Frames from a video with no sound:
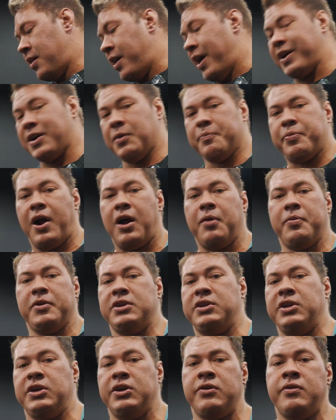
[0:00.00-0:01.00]
I can probably
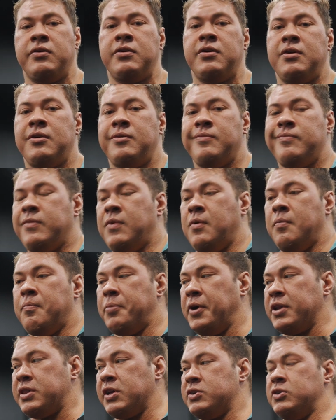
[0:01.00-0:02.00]
do,
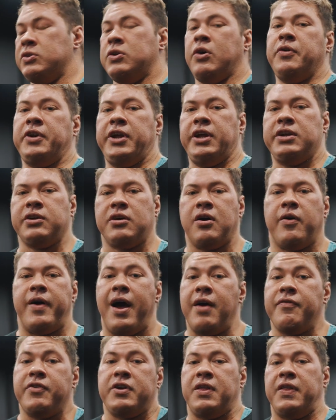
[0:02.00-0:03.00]
but there's no need to go
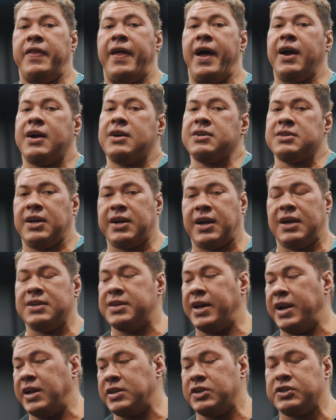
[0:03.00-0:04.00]
heavier than that, because like I
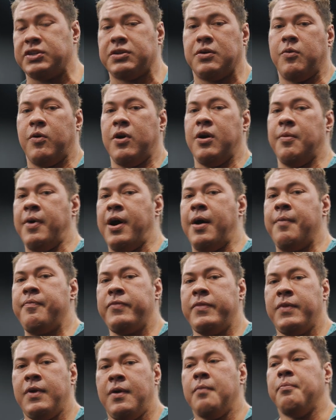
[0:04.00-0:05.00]
said, it's just a warm up.
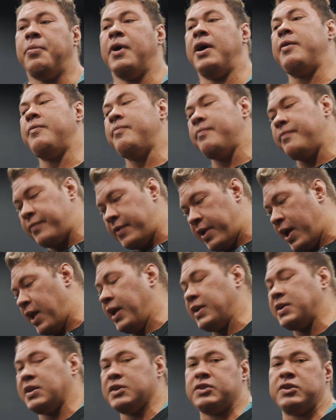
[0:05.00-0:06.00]
But I
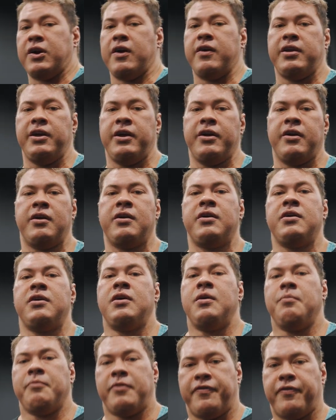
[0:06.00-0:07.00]
like to start here
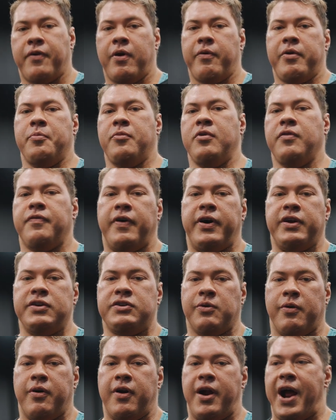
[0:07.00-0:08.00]
before we move on
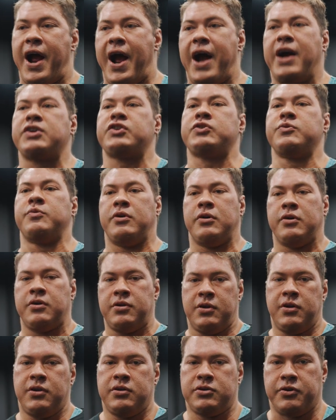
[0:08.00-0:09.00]
to our actual
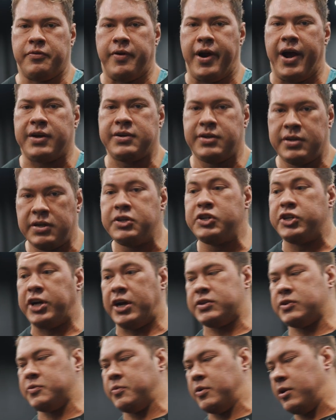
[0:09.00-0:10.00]
direct
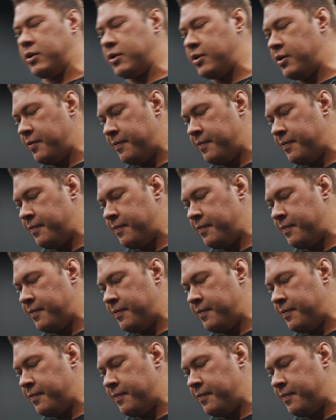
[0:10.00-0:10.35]
chest work.